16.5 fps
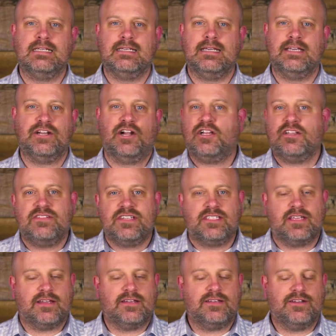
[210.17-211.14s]
And all of a
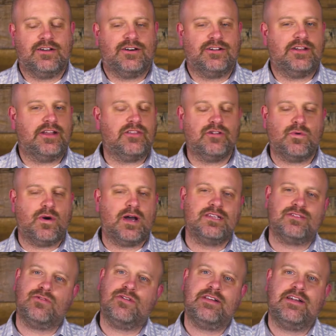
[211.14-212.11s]
sudden, on an otherwise
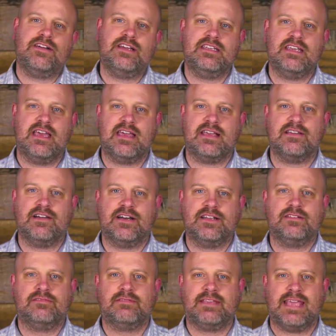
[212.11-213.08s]
ordinary day,
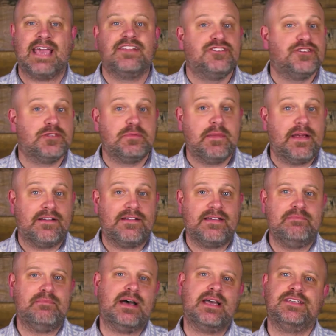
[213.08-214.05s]
God catches Mary
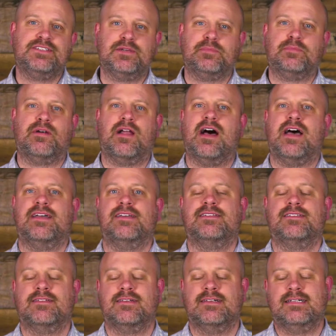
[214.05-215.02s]
by
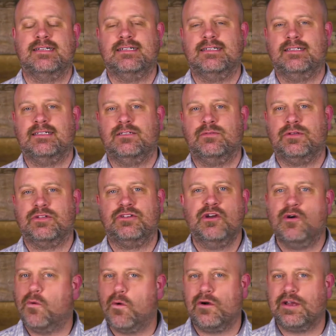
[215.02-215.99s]
surprise. With
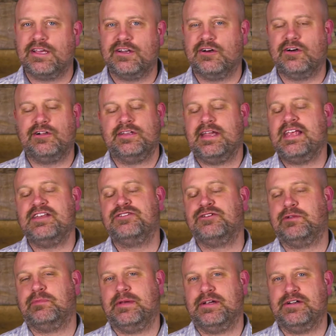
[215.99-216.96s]
no warning at all, an
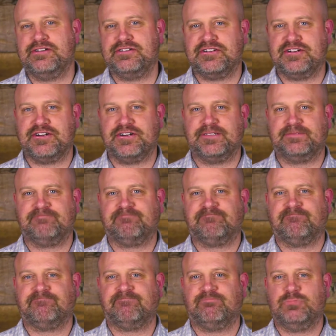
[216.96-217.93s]
angel appears to her.
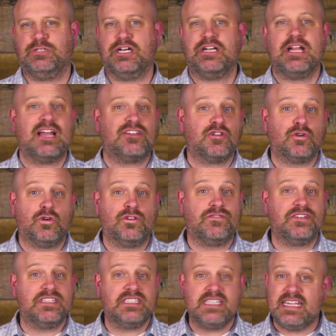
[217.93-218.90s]
We are not told of
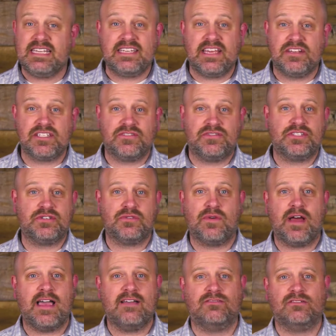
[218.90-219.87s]
the details of his
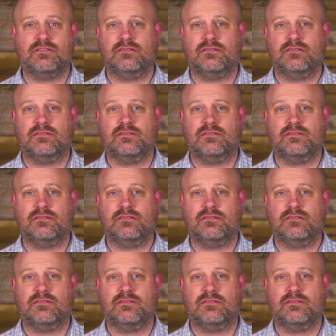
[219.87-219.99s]
arrival.